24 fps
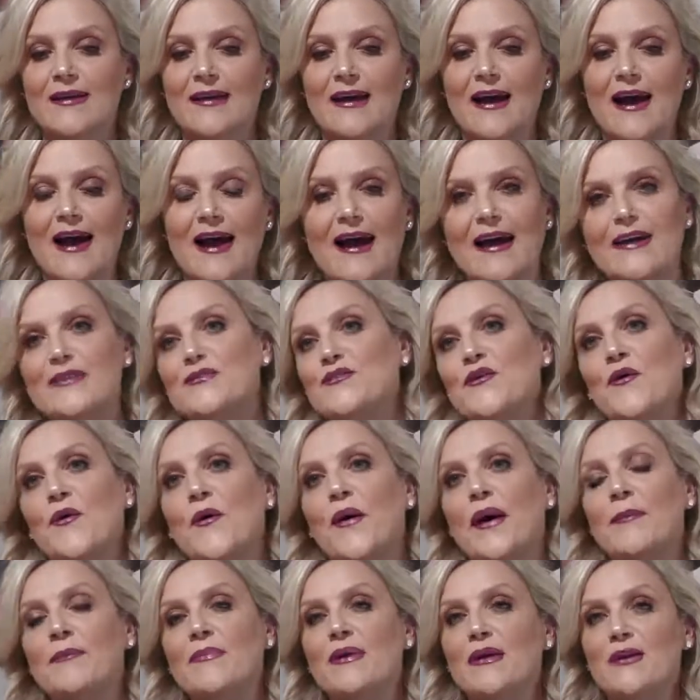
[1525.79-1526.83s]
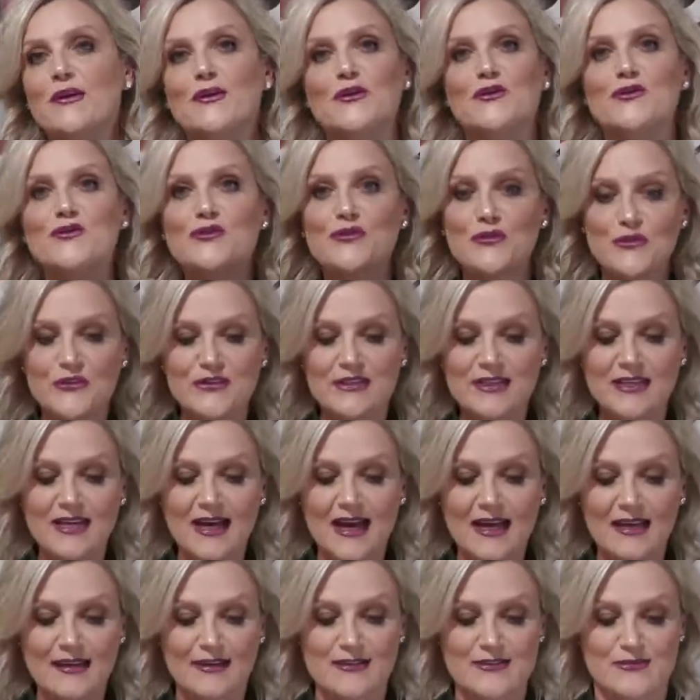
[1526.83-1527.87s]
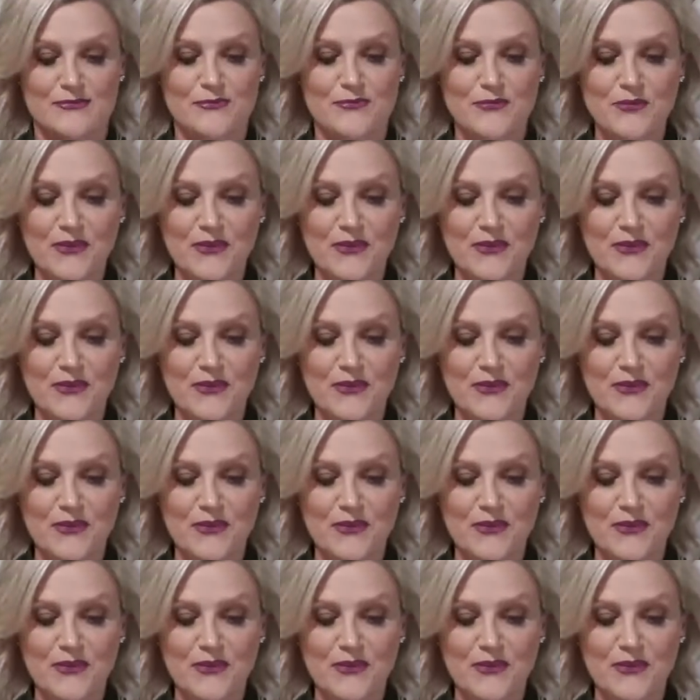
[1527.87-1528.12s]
a hard time choosing colours?